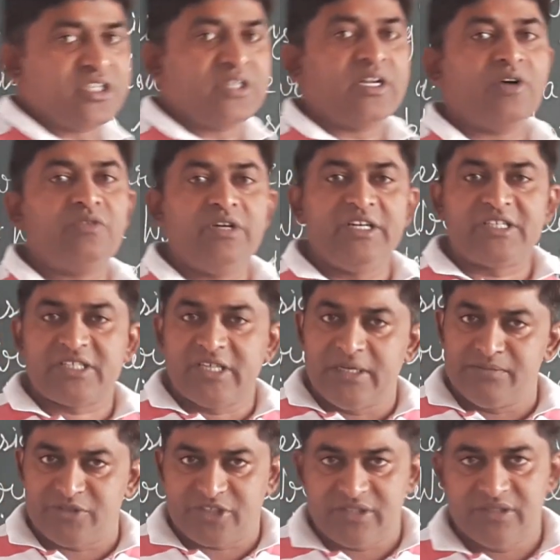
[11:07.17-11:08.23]
now it
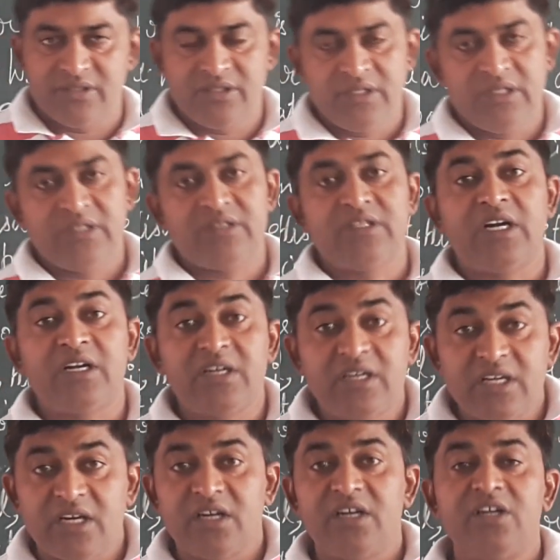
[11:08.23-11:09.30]
comes the
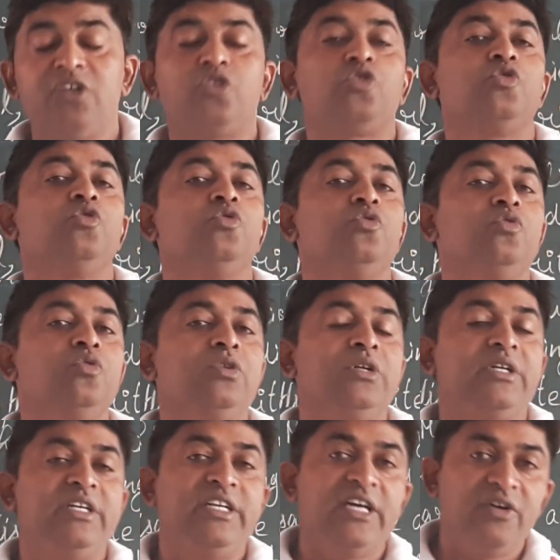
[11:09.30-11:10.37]
turn to
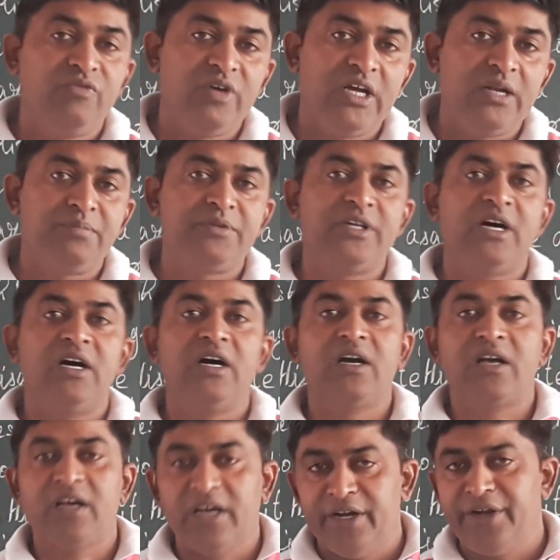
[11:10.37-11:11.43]
develop
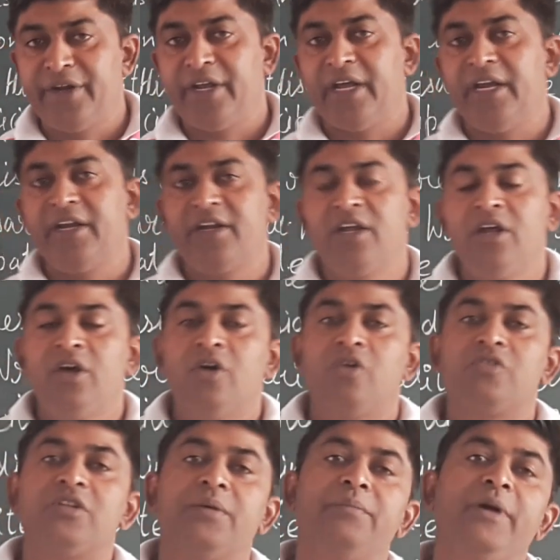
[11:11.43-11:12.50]
the content
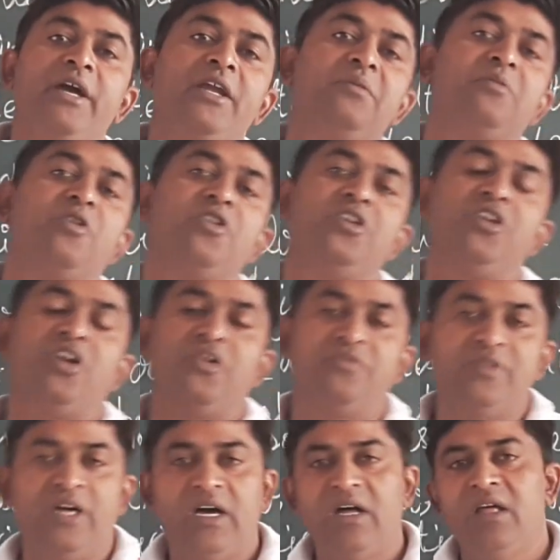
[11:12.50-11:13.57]
or the main body of
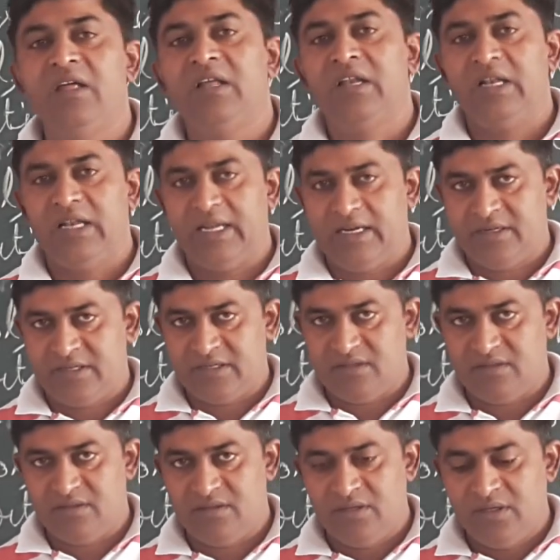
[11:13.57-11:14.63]
the
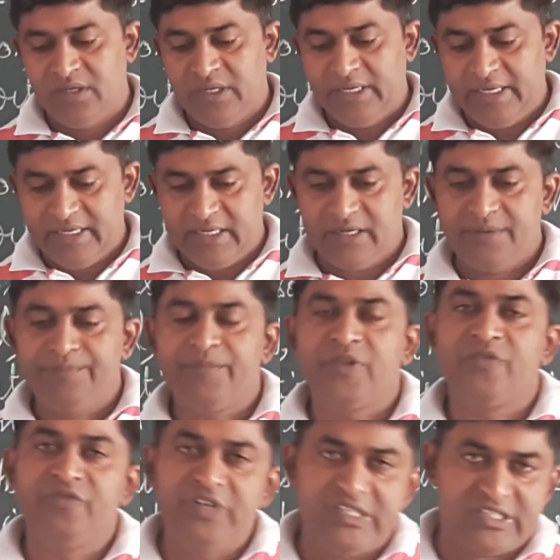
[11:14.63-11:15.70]
letter. Here
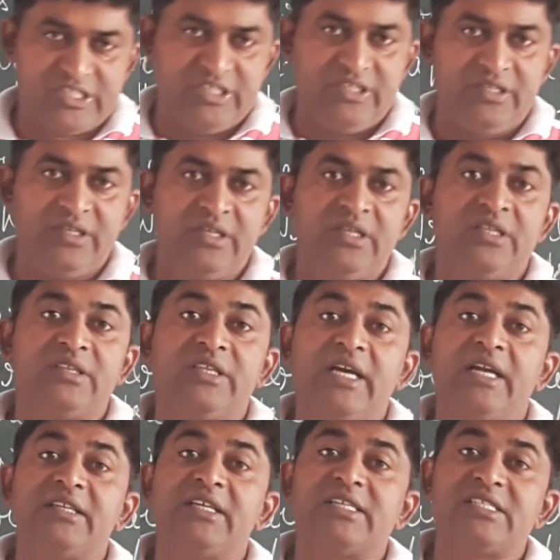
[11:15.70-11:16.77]
we see
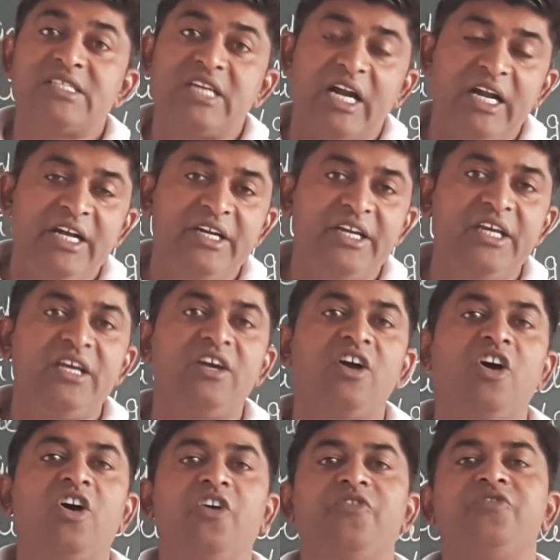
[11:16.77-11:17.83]
that the starting
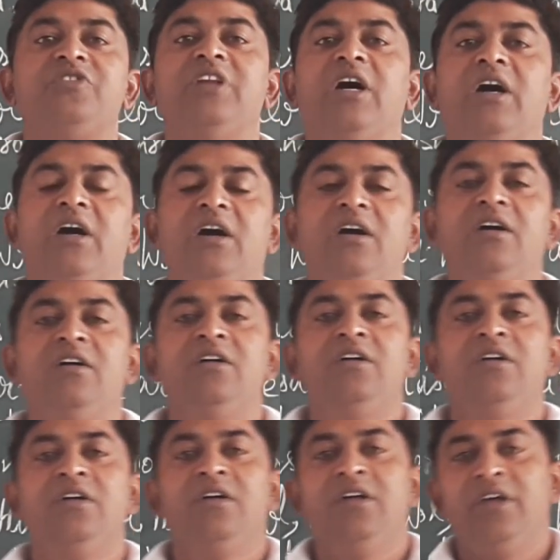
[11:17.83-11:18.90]
of
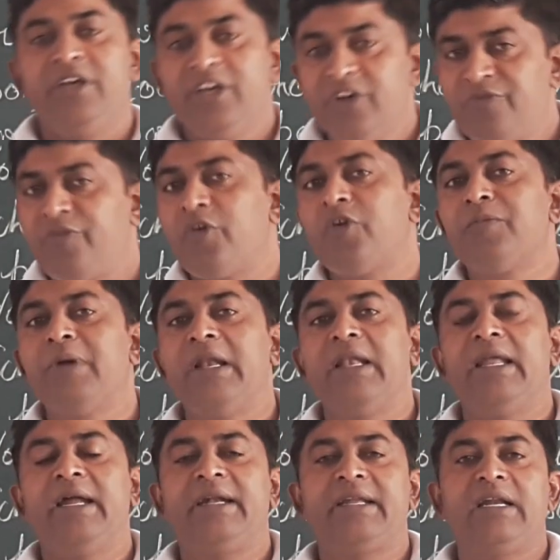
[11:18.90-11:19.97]
the informal
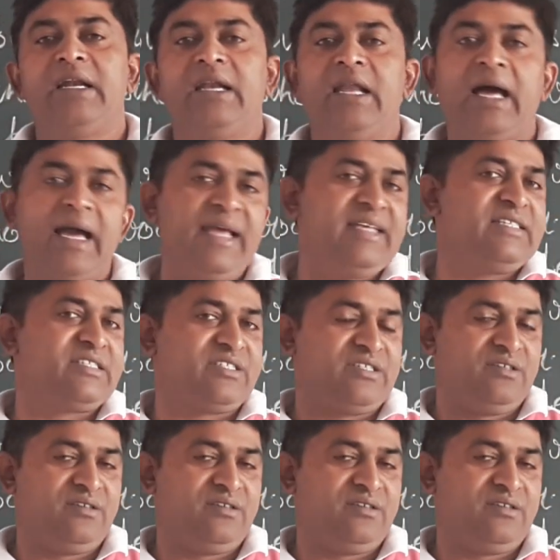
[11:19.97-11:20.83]
letter lies